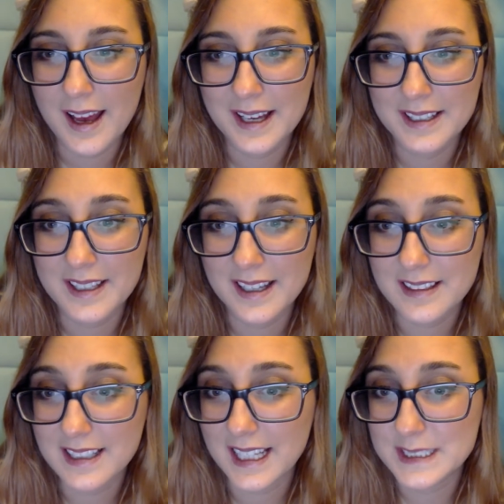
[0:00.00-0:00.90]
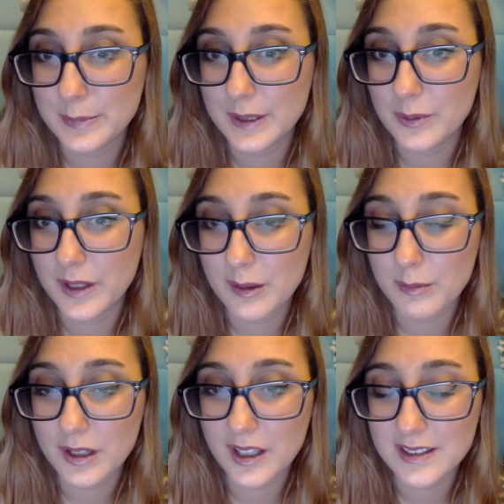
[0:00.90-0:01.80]
Natalie has been with
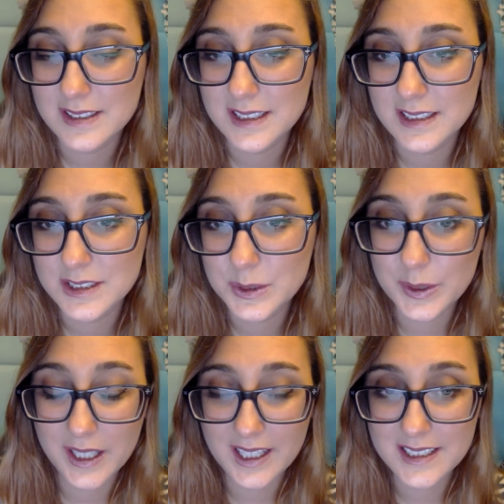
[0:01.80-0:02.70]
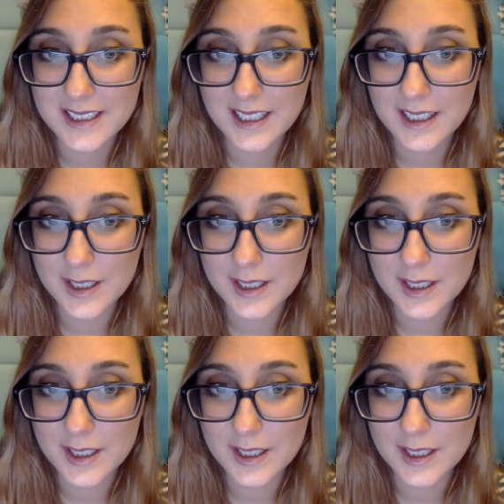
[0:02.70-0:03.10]
me since 2018.